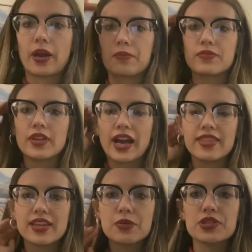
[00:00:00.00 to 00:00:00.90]
Okay. I
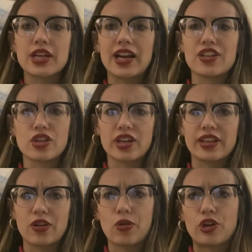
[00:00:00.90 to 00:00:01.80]
think it was kind of dark in
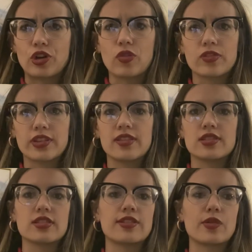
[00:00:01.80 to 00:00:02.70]
that corner. Hopefully
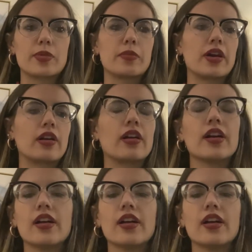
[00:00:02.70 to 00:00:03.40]
this is a little bit better.